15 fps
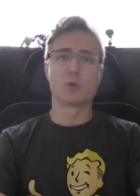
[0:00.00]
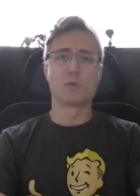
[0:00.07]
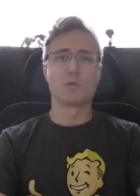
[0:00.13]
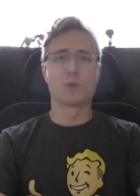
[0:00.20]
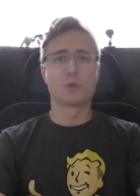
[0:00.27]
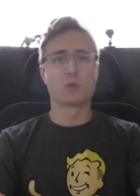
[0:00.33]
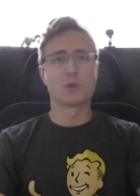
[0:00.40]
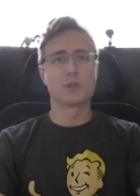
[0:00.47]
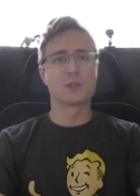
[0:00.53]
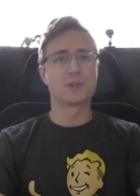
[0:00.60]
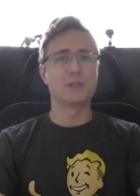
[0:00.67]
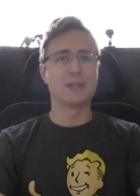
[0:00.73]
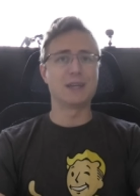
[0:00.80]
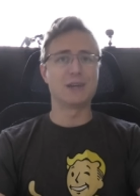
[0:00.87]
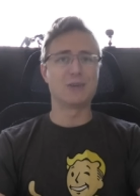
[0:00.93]
overlords
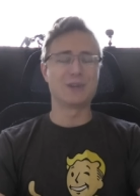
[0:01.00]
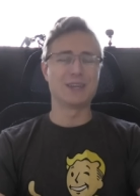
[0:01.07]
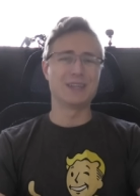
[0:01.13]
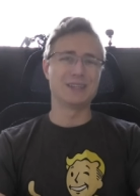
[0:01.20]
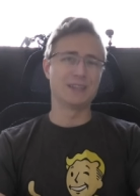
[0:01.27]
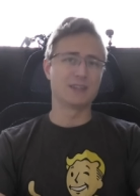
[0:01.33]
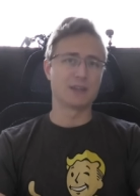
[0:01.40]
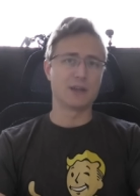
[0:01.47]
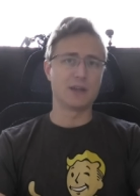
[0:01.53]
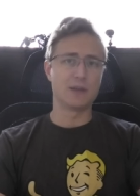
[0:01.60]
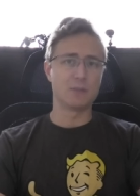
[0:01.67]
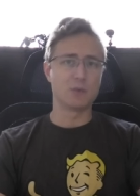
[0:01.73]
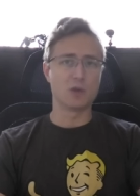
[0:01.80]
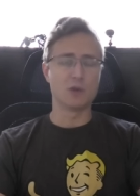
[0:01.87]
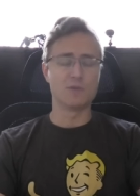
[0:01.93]
now in the
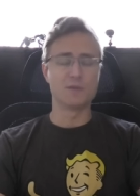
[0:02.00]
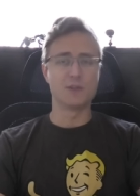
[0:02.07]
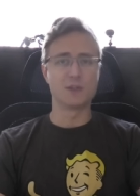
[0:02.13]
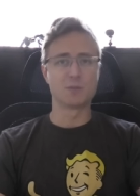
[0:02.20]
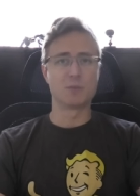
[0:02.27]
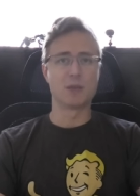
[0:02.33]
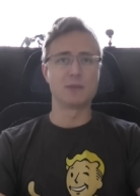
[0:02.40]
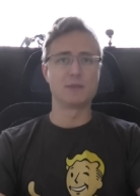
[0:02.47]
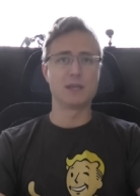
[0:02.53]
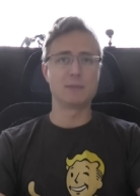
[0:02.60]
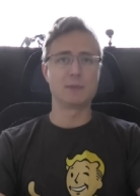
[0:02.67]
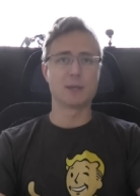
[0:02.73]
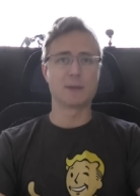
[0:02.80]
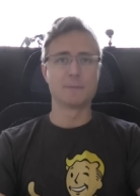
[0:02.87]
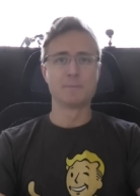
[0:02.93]
time of this
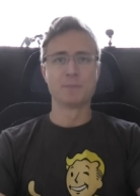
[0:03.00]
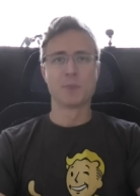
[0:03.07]
pandemic.